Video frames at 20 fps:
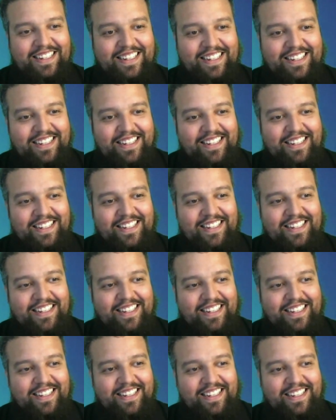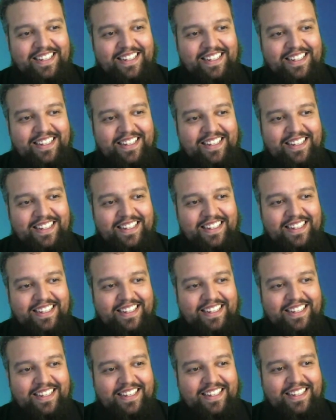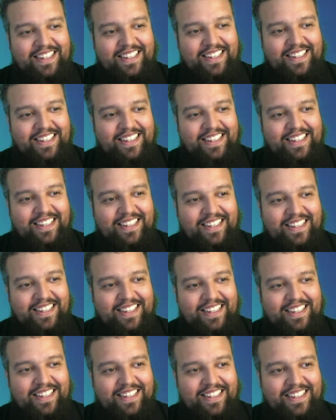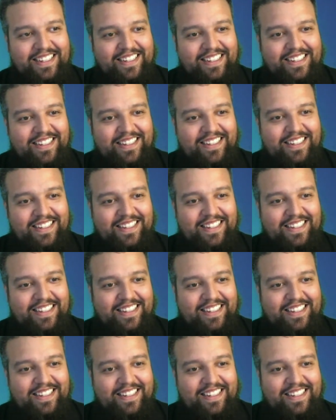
This person isn't speaking.